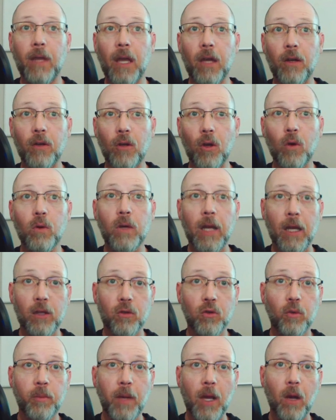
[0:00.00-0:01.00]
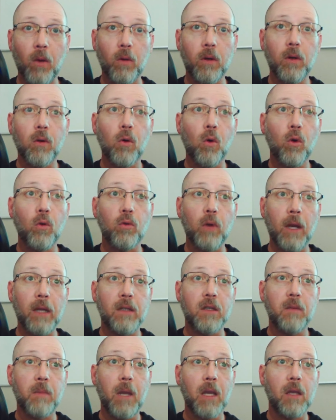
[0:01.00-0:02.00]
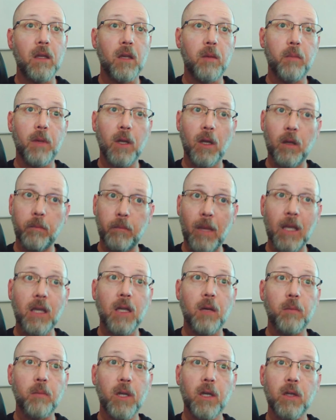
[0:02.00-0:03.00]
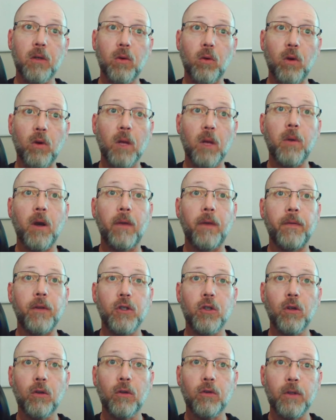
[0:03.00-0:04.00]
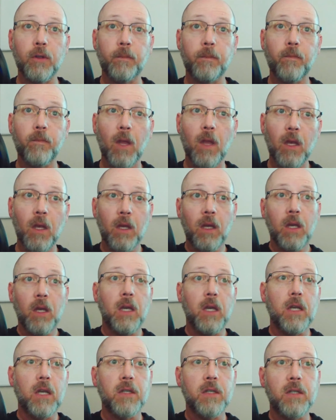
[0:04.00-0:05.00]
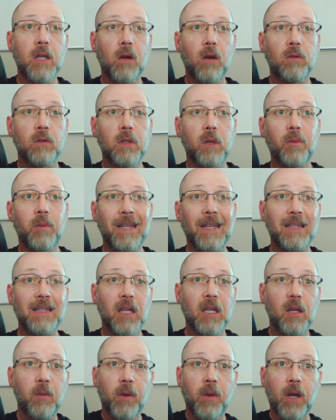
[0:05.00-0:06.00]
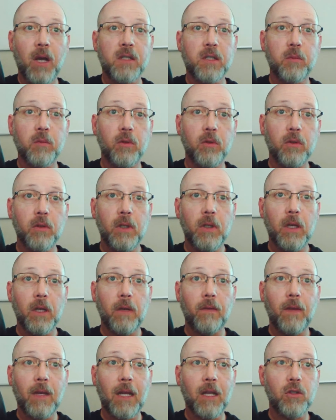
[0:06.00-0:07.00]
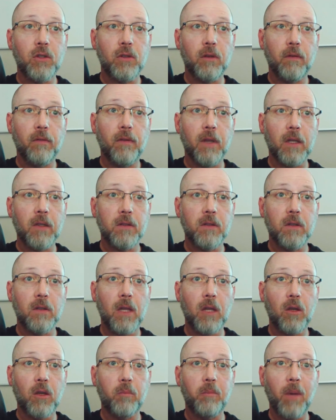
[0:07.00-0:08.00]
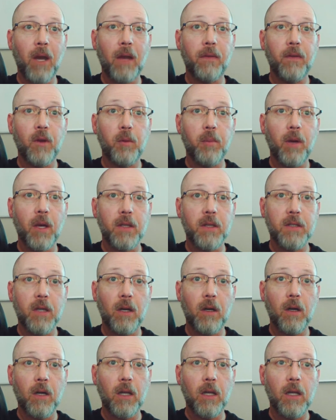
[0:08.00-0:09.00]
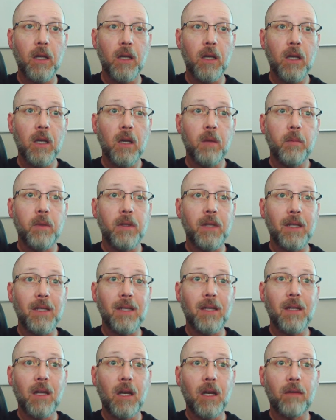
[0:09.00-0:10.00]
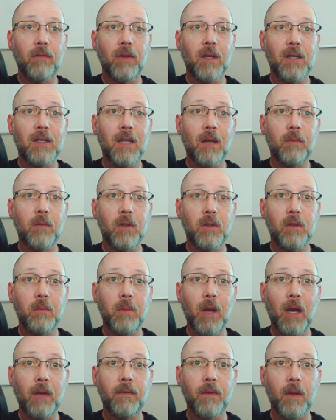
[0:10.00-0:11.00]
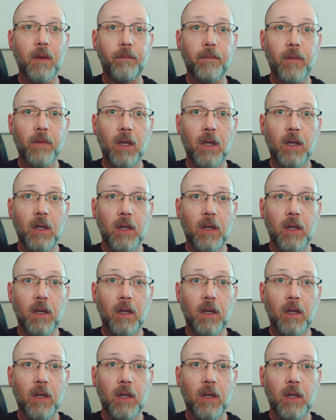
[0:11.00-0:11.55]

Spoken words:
They had no natural power or right to make it obligatory upon their children. It is not only plainly impossible, in the nature of things, that they could bind their posterity, but they did not even attempt to bind them.